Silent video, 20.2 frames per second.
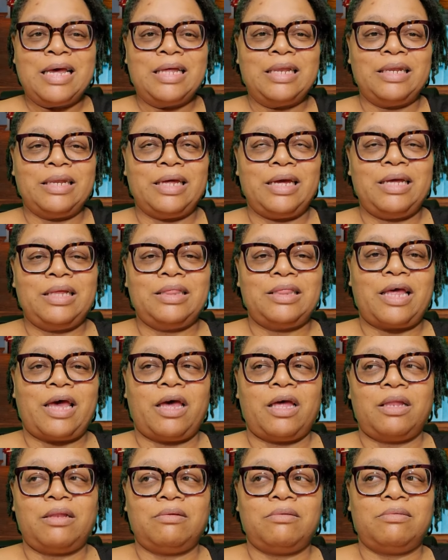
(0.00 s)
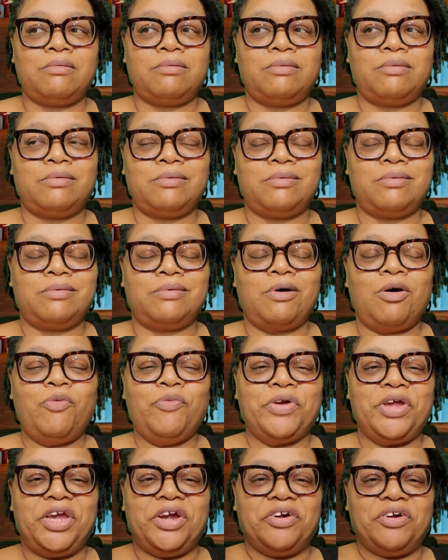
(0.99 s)
link that
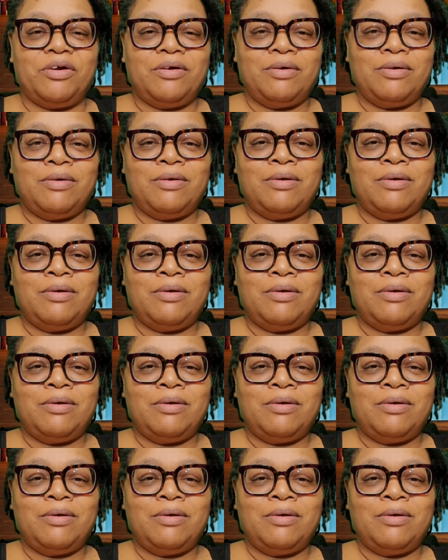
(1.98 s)
over here